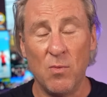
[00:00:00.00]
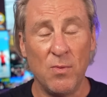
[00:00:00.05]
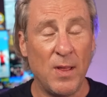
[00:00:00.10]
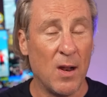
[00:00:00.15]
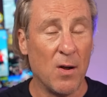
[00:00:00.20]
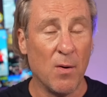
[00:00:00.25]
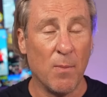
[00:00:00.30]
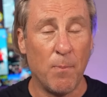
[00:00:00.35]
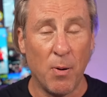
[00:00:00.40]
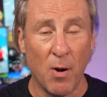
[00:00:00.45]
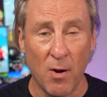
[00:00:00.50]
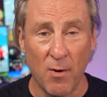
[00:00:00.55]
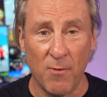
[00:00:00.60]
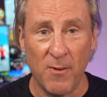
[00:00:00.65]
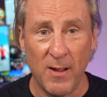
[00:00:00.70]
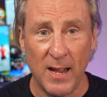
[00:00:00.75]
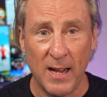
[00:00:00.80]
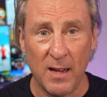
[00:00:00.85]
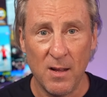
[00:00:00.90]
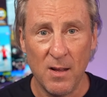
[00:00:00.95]
that are
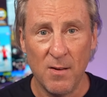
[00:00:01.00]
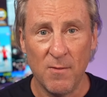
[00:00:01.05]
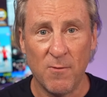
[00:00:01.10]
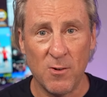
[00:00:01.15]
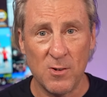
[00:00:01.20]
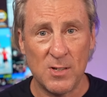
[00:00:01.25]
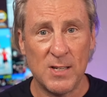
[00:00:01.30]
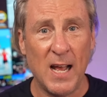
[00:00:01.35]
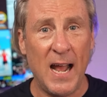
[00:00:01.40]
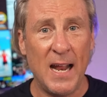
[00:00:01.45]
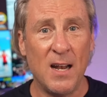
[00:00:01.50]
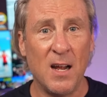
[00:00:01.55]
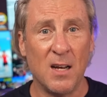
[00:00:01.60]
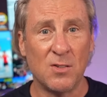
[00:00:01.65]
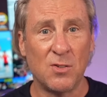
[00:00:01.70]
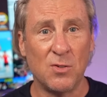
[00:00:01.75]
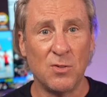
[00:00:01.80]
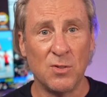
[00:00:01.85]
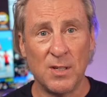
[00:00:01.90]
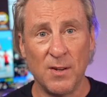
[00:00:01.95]
perfect for side
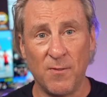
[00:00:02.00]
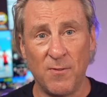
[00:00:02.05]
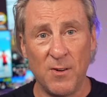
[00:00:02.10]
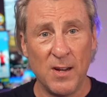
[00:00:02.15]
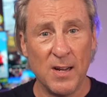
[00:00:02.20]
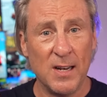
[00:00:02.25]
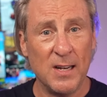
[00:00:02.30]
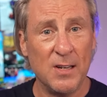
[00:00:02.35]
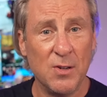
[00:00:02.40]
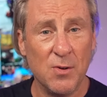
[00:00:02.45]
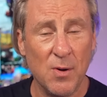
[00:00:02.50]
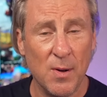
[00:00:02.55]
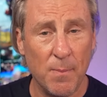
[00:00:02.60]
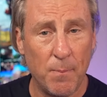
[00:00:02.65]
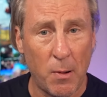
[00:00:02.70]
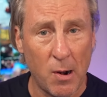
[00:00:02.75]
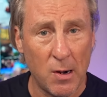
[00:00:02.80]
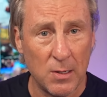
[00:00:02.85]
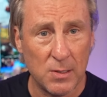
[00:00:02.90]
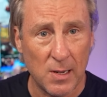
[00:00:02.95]
hustles if you're gonna do
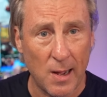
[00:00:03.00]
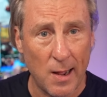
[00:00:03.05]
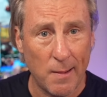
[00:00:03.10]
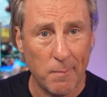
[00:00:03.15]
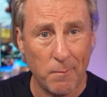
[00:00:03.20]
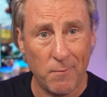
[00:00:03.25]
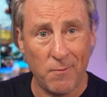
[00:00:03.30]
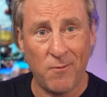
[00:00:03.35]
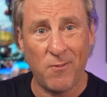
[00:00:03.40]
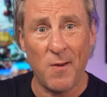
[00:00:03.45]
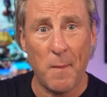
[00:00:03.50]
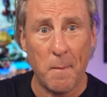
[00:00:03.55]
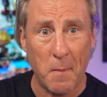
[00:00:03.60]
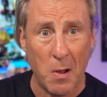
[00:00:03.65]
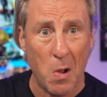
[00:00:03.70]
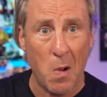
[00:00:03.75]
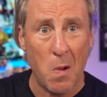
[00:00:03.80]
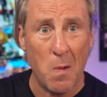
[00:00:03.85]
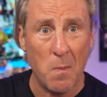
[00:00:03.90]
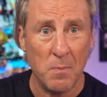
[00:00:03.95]
it part-time from
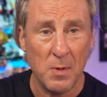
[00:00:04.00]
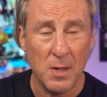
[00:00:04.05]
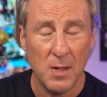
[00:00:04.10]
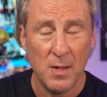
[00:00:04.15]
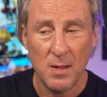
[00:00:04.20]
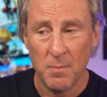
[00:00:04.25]
home.